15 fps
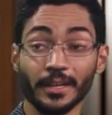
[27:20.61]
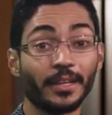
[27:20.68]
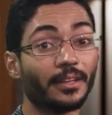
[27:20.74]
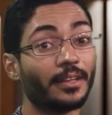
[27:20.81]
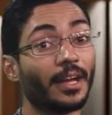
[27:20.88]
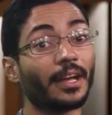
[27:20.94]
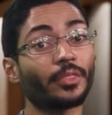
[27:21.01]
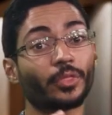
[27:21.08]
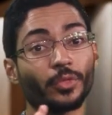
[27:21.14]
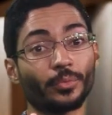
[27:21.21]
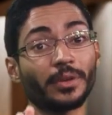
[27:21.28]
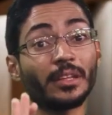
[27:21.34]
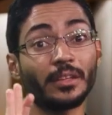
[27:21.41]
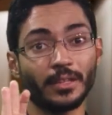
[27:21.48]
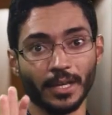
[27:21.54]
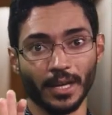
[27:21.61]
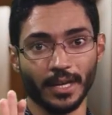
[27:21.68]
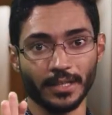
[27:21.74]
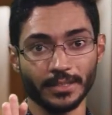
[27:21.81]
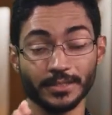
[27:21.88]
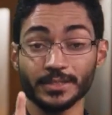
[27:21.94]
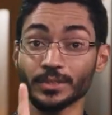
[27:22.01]
Not three
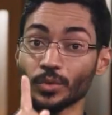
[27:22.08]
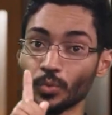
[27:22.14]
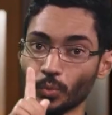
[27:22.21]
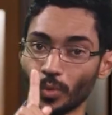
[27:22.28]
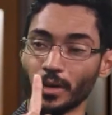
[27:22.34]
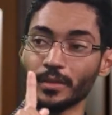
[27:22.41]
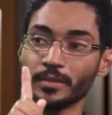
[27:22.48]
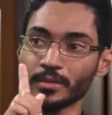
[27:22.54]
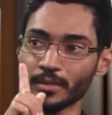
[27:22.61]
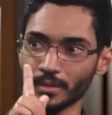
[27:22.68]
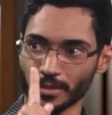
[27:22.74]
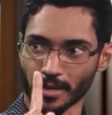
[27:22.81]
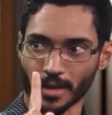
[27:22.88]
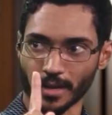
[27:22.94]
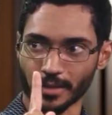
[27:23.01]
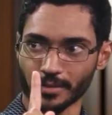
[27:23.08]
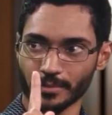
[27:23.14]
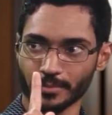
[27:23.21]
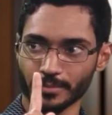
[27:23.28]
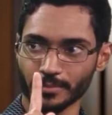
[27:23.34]
gods, one God.